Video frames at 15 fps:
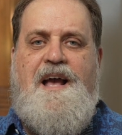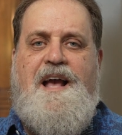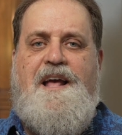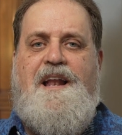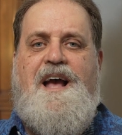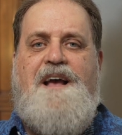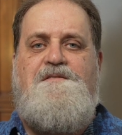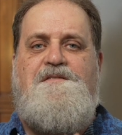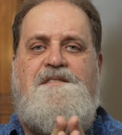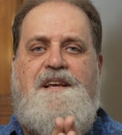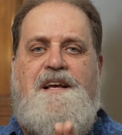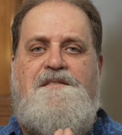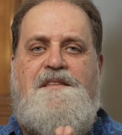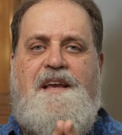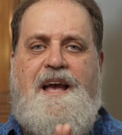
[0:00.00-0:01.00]
and I've
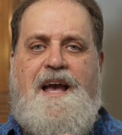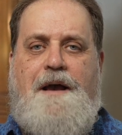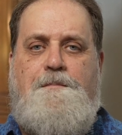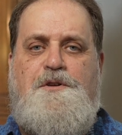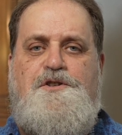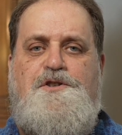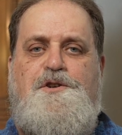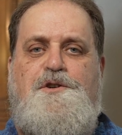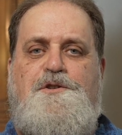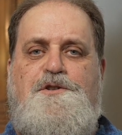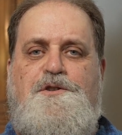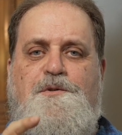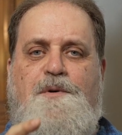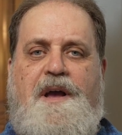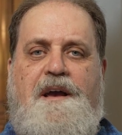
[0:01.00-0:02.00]
set the aperture to